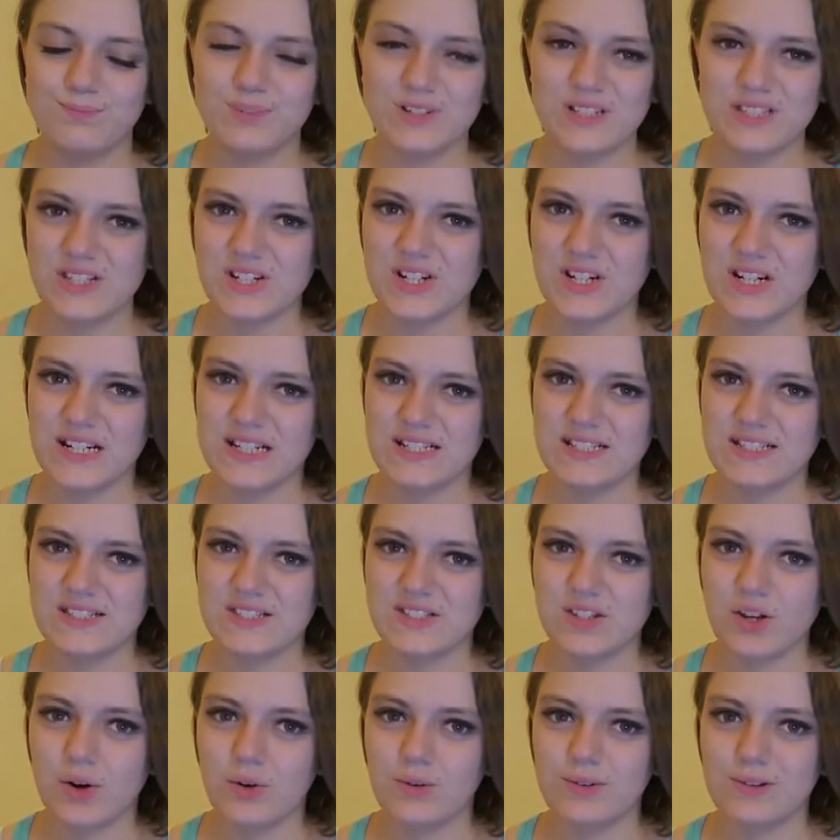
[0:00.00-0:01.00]
But there is
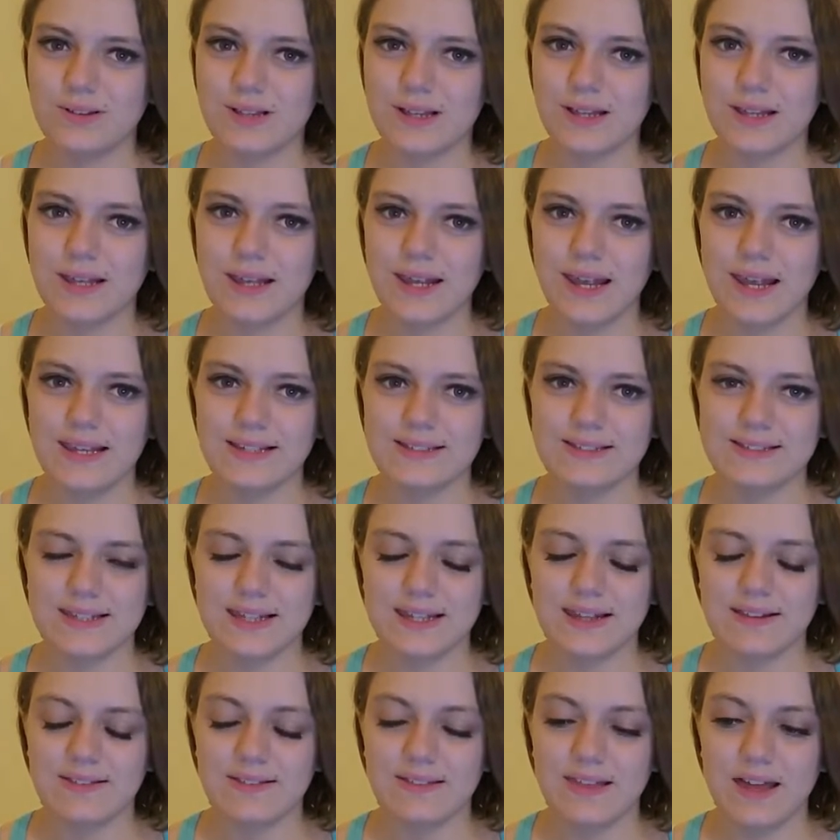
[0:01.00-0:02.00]
totally a
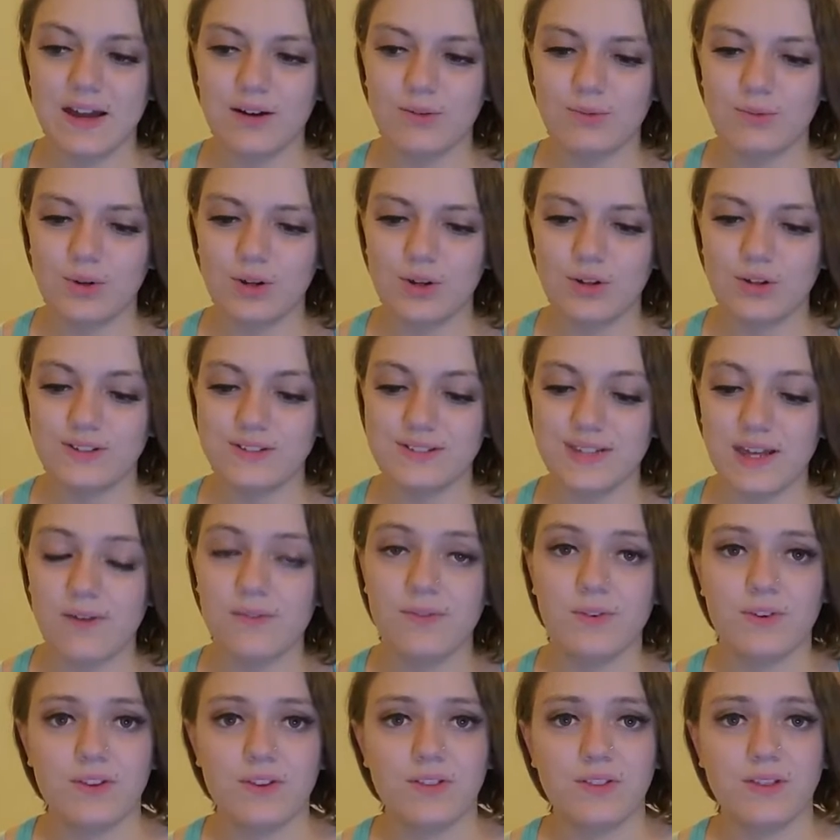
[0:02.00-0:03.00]
scene that will
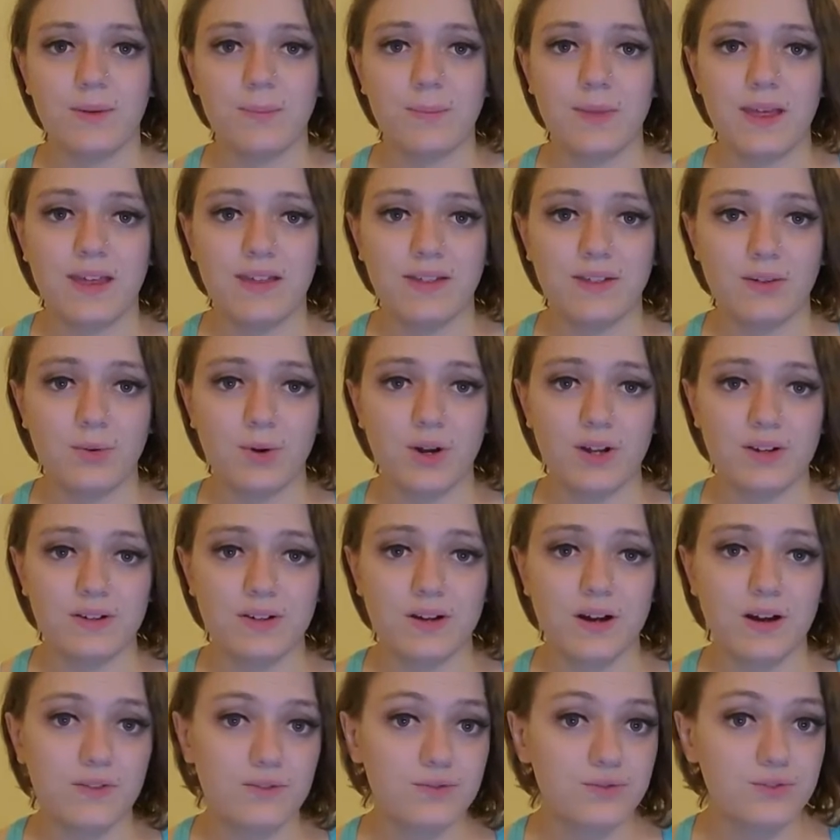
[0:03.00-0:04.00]
definitely make you
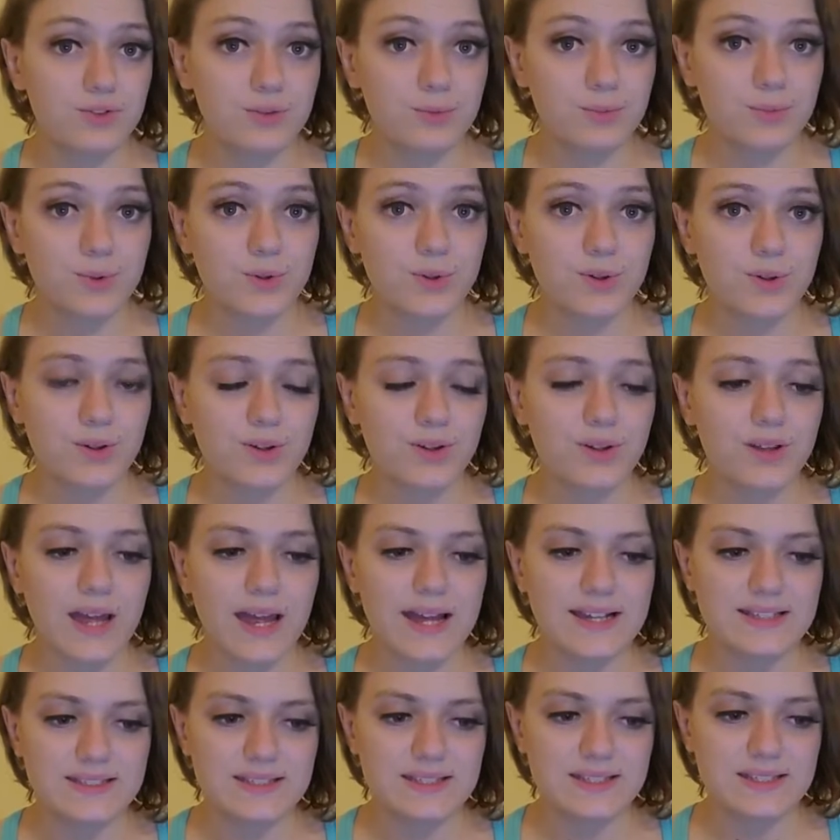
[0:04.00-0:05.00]
uncomfortable,
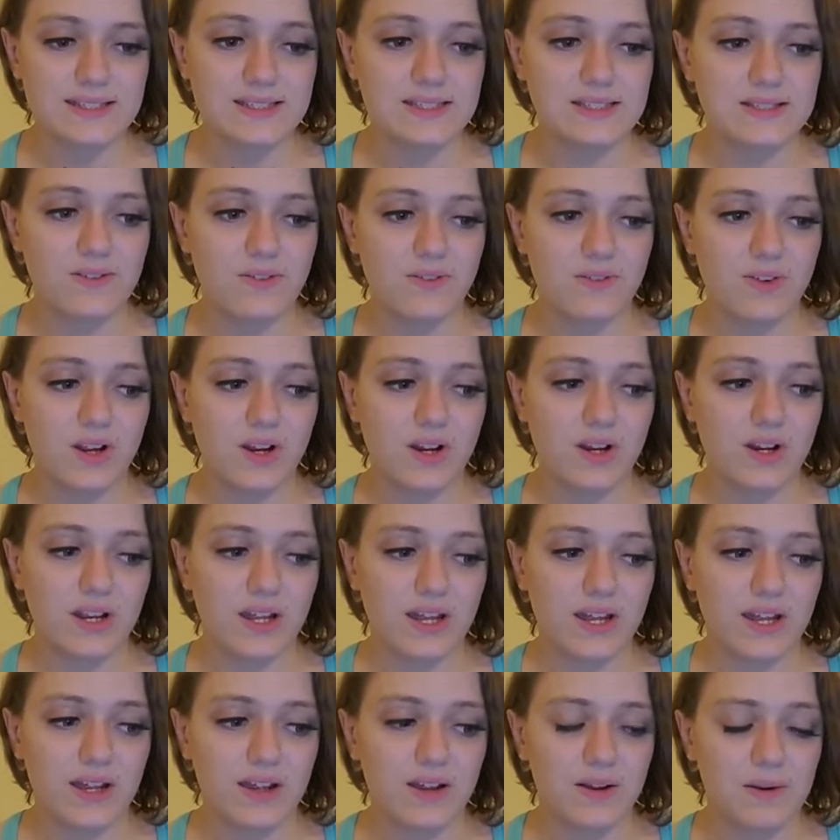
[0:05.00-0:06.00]
as it is
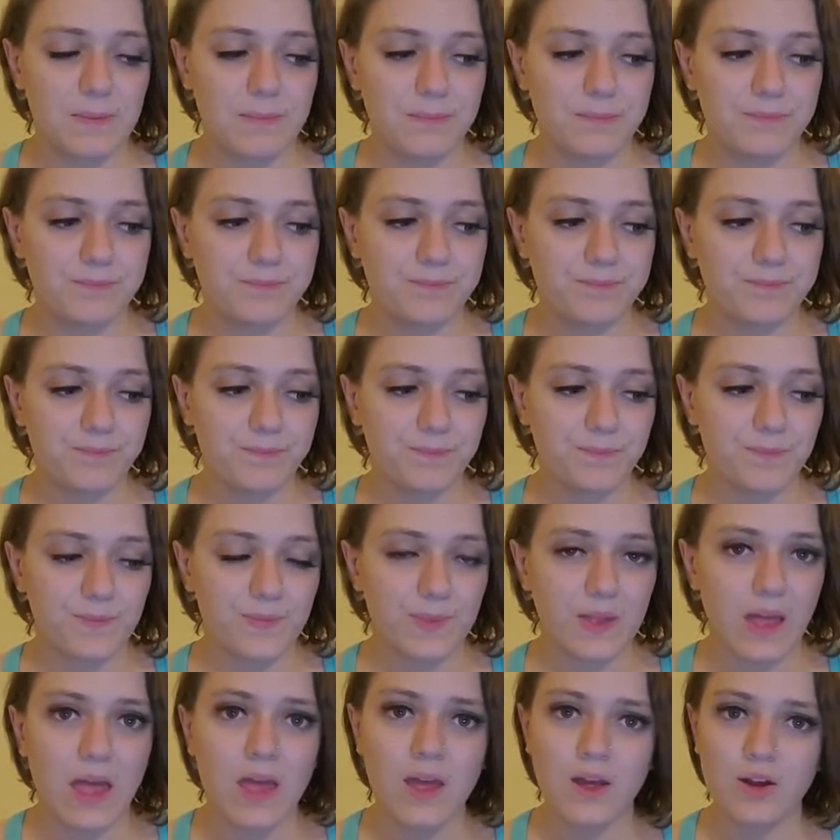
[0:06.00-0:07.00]
very
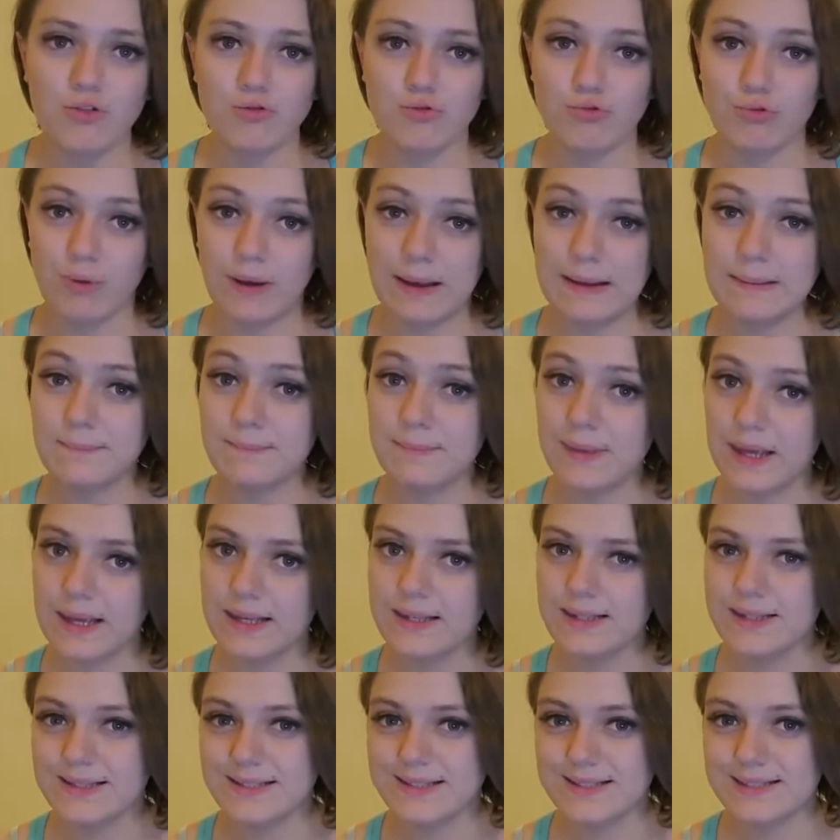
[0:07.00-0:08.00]

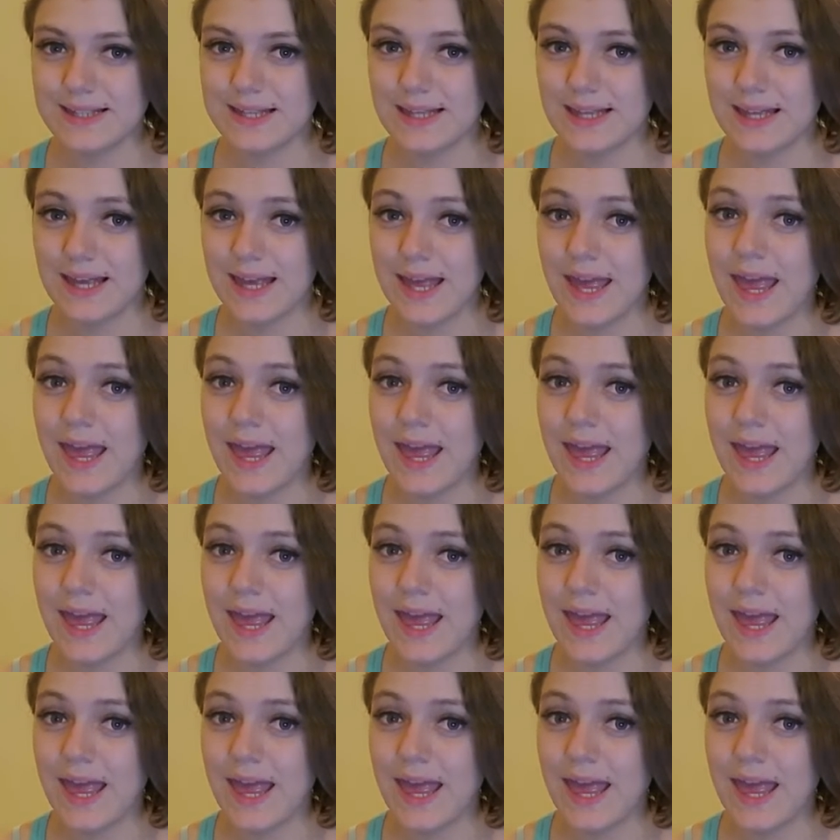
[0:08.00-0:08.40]
rape-based.